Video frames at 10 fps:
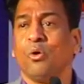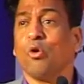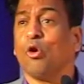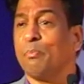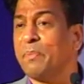
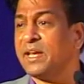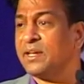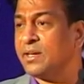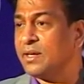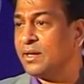
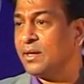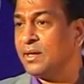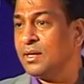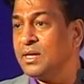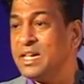open
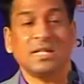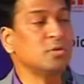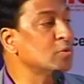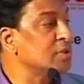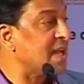
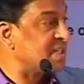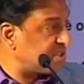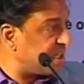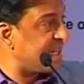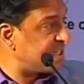issues are
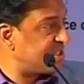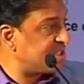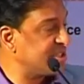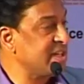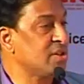still
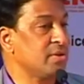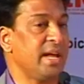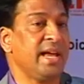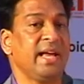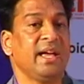existing
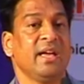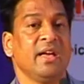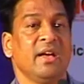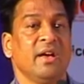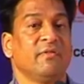today
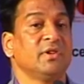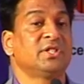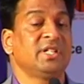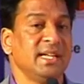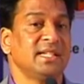for
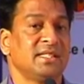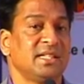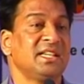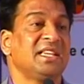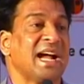
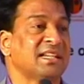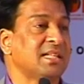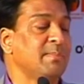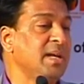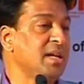GST
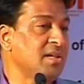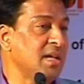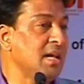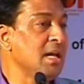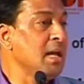
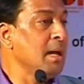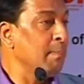taxability,